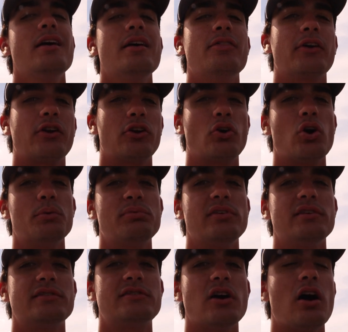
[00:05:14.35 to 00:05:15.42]
They're going to go up to
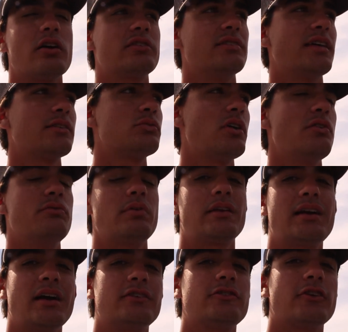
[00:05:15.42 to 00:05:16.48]
these docks, and that's why we've been
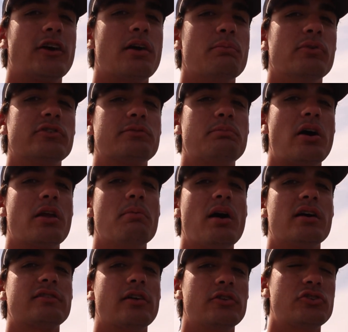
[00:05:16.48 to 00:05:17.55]
catching a couple of spotted
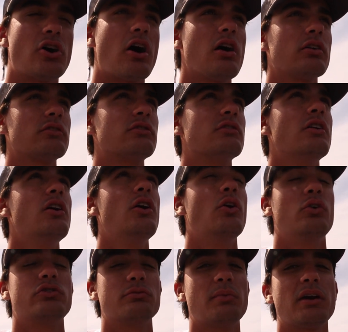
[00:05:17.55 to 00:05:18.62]
bass on docks,
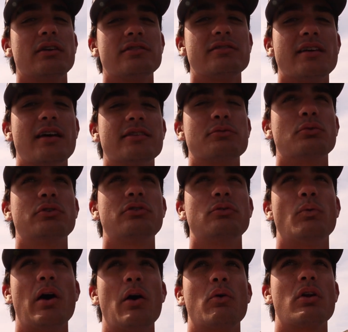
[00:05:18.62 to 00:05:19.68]
which is making sense with
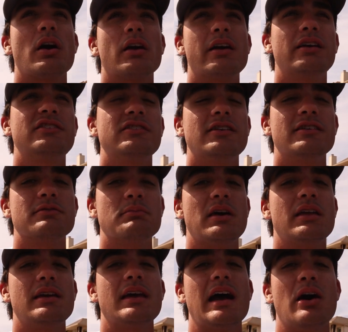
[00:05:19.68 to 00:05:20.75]
why we're not catching as
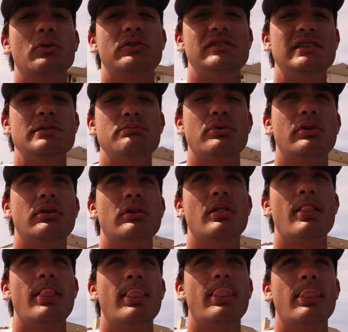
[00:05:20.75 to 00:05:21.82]
many out deep,
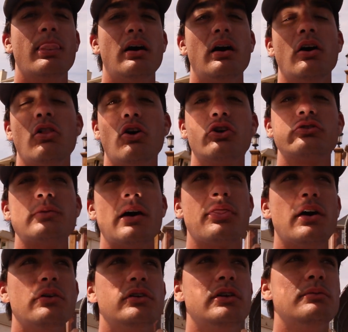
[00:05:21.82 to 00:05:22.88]
uh, largemouth
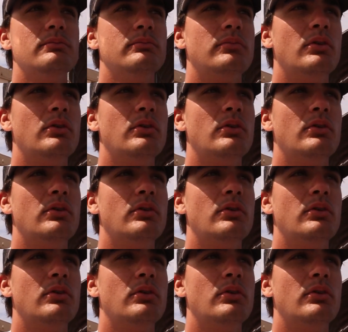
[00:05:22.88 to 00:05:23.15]
out deep.